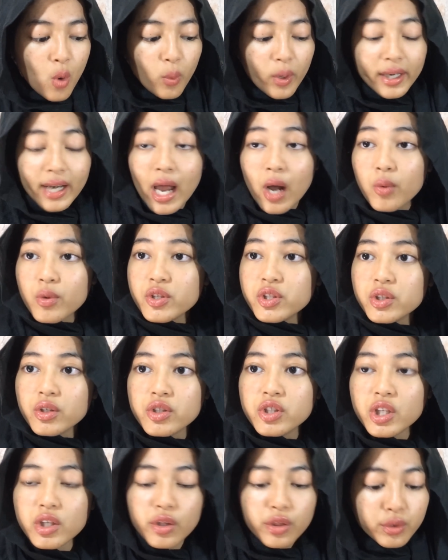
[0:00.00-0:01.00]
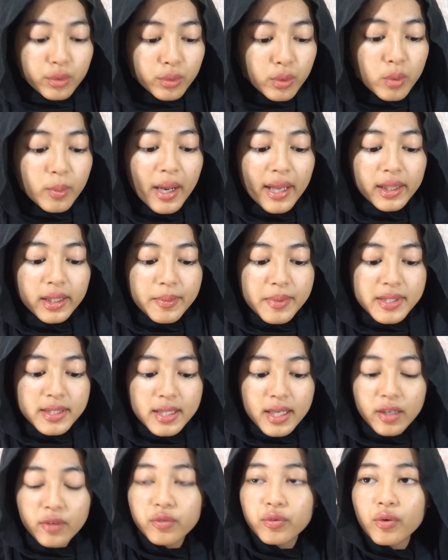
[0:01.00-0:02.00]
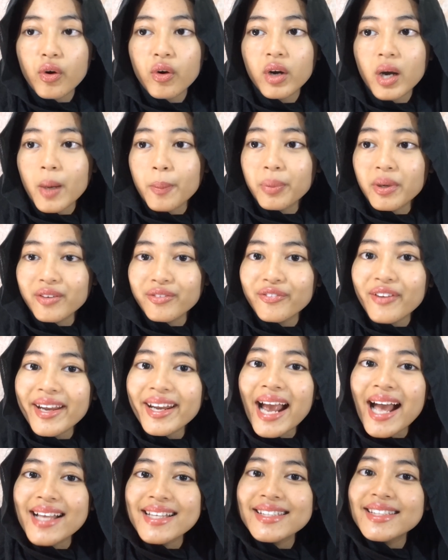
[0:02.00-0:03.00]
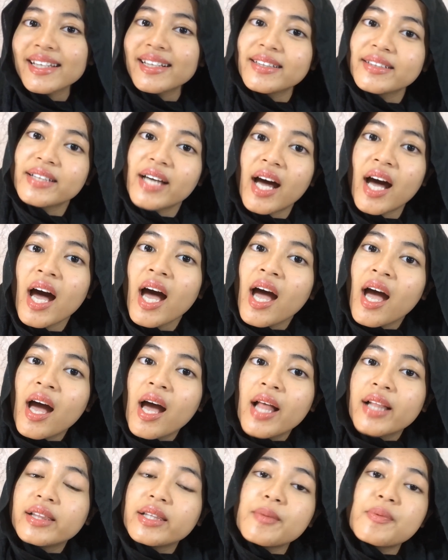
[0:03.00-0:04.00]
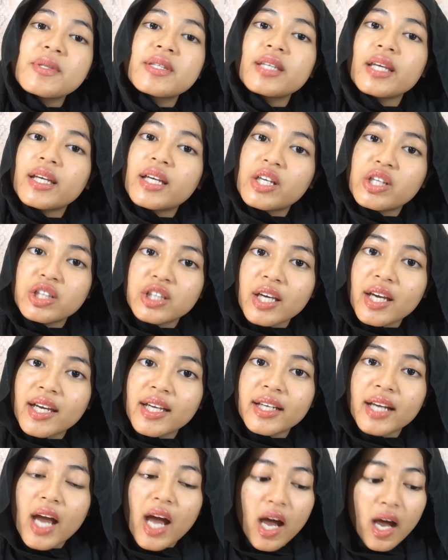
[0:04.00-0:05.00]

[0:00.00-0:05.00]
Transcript: when I was searching through my lipstick for a perfect Anzalna lipstick shade,